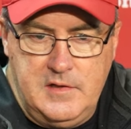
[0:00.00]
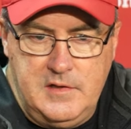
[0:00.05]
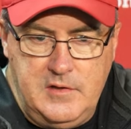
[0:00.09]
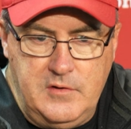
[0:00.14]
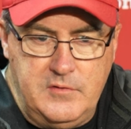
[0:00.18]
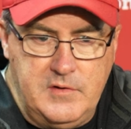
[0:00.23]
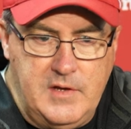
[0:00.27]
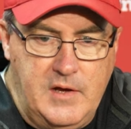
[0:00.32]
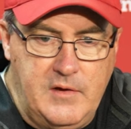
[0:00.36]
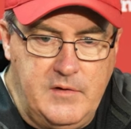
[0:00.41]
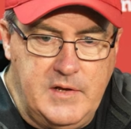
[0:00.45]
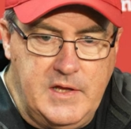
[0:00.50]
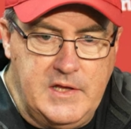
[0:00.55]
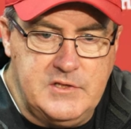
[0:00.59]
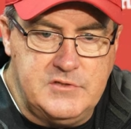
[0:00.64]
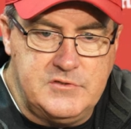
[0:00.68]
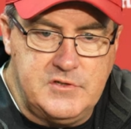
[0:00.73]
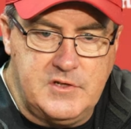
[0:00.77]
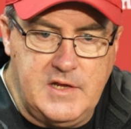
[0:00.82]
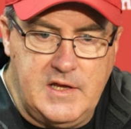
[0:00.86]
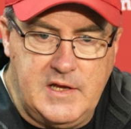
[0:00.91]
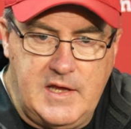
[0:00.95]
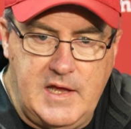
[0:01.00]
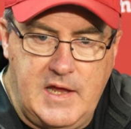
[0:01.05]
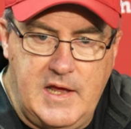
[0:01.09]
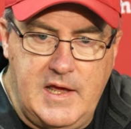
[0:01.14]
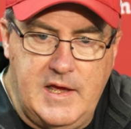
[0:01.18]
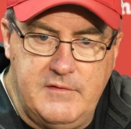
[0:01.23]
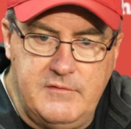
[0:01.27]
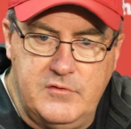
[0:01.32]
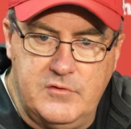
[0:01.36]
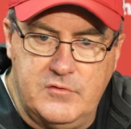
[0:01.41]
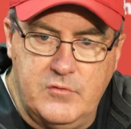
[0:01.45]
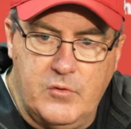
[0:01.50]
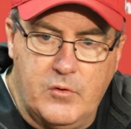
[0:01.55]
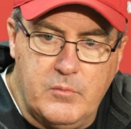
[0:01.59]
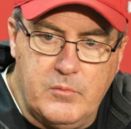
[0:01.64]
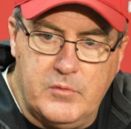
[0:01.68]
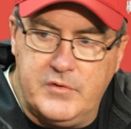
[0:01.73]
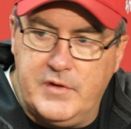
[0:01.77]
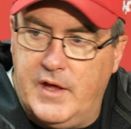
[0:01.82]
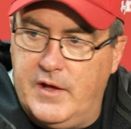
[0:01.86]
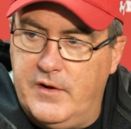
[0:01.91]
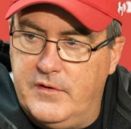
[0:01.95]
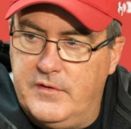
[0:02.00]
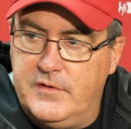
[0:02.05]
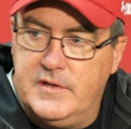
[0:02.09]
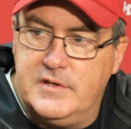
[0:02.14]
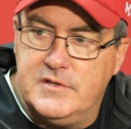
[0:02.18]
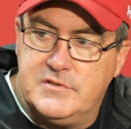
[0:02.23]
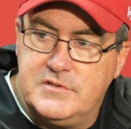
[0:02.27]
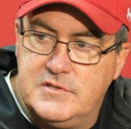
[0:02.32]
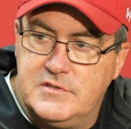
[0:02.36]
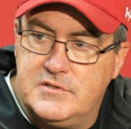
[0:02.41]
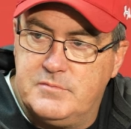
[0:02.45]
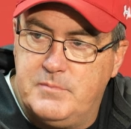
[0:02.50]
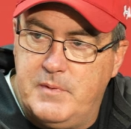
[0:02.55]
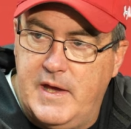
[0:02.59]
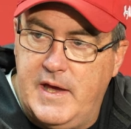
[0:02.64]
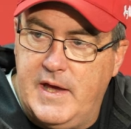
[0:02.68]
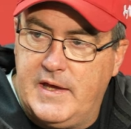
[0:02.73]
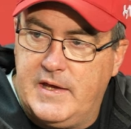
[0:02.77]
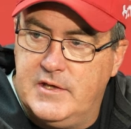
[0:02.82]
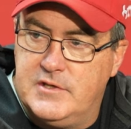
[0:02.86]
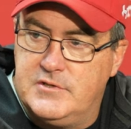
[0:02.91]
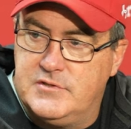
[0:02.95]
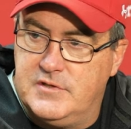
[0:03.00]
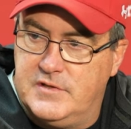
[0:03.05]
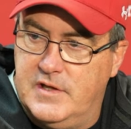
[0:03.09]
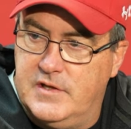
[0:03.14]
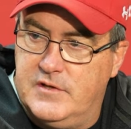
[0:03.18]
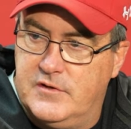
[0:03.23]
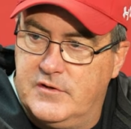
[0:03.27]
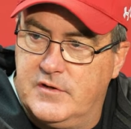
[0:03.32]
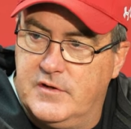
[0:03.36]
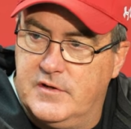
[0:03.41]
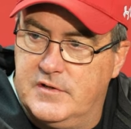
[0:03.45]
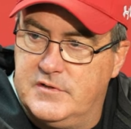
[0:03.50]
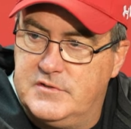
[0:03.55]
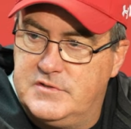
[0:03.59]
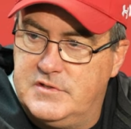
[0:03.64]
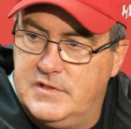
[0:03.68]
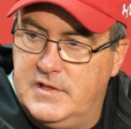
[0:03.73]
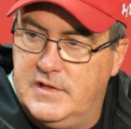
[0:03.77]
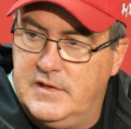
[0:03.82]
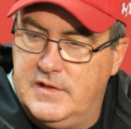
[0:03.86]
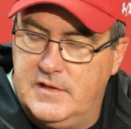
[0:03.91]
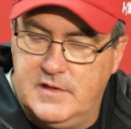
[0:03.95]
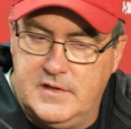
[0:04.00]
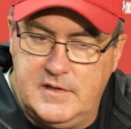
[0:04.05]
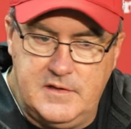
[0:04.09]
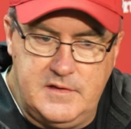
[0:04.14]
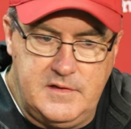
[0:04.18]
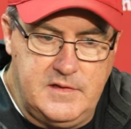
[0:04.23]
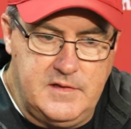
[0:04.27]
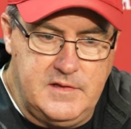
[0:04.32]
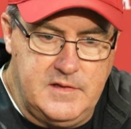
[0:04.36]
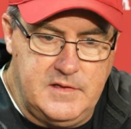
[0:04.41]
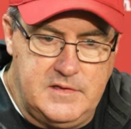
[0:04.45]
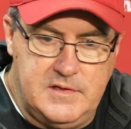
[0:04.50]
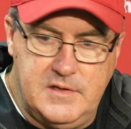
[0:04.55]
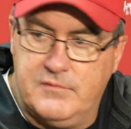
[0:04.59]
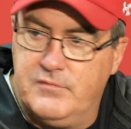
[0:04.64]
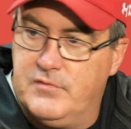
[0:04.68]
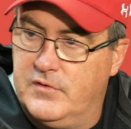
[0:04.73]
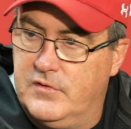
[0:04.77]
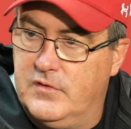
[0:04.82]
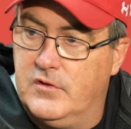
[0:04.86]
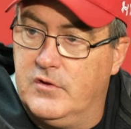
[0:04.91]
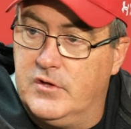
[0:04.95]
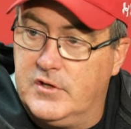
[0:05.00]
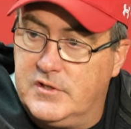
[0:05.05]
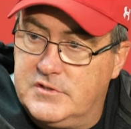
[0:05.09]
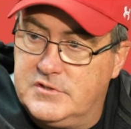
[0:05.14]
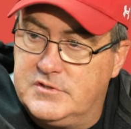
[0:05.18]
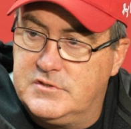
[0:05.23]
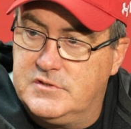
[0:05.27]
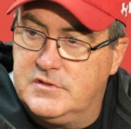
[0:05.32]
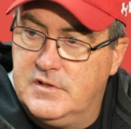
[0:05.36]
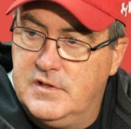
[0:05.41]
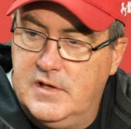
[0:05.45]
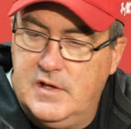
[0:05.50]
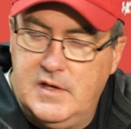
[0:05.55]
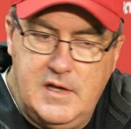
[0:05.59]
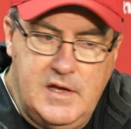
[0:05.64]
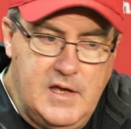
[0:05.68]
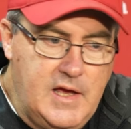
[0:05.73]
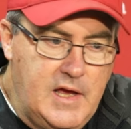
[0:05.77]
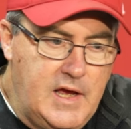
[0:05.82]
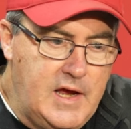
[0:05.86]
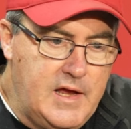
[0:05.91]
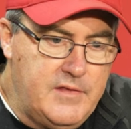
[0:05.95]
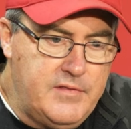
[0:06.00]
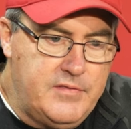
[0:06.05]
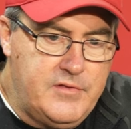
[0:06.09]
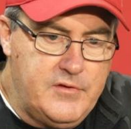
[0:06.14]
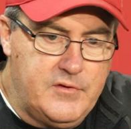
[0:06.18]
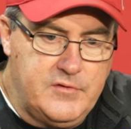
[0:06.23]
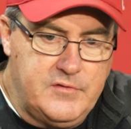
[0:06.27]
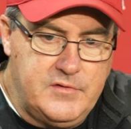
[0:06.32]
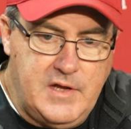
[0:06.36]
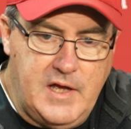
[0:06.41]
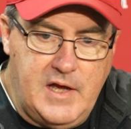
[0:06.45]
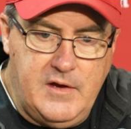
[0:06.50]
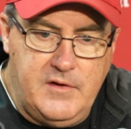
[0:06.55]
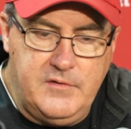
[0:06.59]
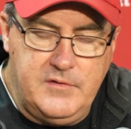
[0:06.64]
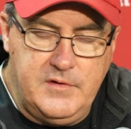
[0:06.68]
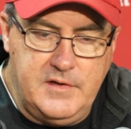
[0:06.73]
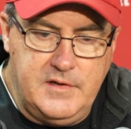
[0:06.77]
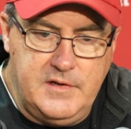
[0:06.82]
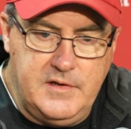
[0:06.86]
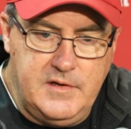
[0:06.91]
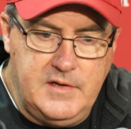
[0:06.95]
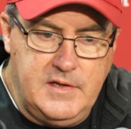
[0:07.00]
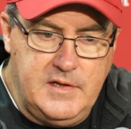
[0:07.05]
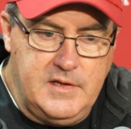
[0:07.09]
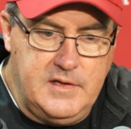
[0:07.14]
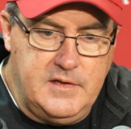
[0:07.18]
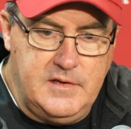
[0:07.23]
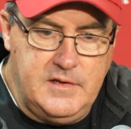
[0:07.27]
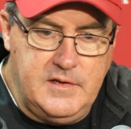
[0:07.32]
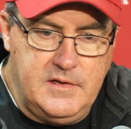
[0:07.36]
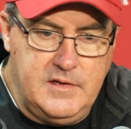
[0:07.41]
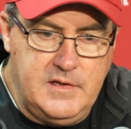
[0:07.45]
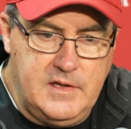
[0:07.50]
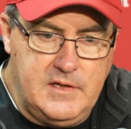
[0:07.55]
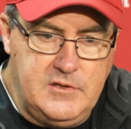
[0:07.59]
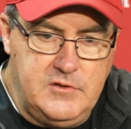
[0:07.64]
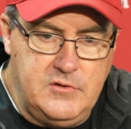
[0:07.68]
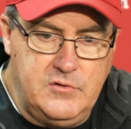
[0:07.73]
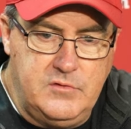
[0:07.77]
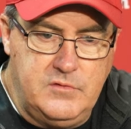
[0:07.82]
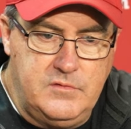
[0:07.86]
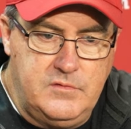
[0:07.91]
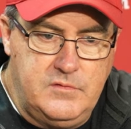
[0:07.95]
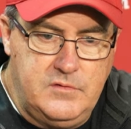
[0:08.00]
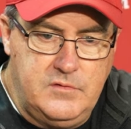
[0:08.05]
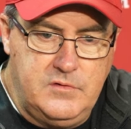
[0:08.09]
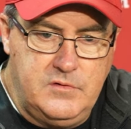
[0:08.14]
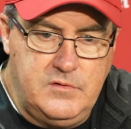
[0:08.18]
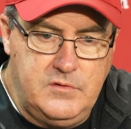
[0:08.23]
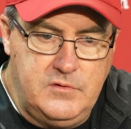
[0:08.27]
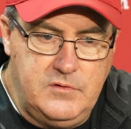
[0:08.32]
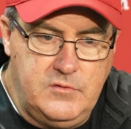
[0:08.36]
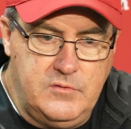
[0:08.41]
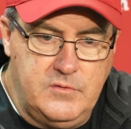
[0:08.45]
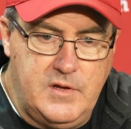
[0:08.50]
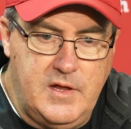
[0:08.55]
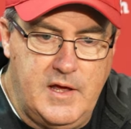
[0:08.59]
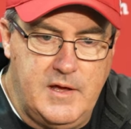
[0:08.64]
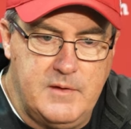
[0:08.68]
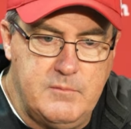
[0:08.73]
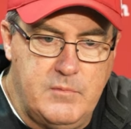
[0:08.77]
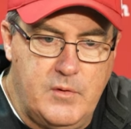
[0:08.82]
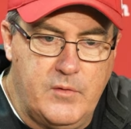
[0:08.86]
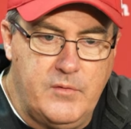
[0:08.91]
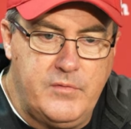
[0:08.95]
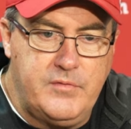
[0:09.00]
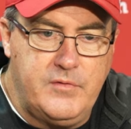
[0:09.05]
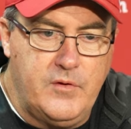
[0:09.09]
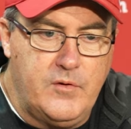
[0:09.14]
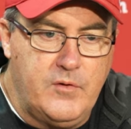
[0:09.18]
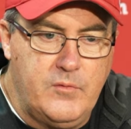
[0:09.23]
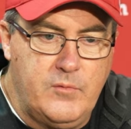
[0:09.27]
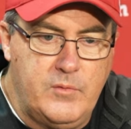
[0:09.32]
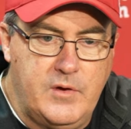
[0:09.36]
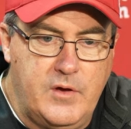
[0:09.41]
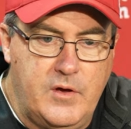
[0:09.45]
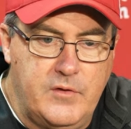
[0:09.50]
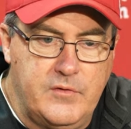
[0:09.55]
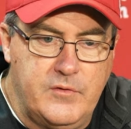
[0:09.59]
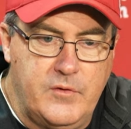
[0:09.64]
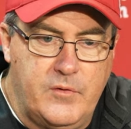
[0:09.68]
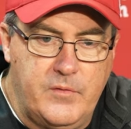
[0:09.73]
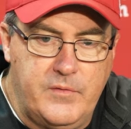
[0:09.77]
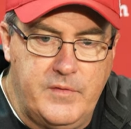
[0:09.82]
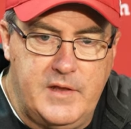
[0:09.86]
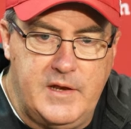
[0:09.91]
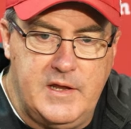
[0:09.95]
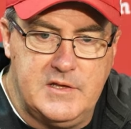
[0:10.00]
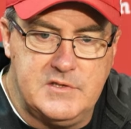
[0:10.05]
get nowadays you're going to kind of have your normal down and distance package, and then you're going to see the different looks on third down, and you and I both know, we all know that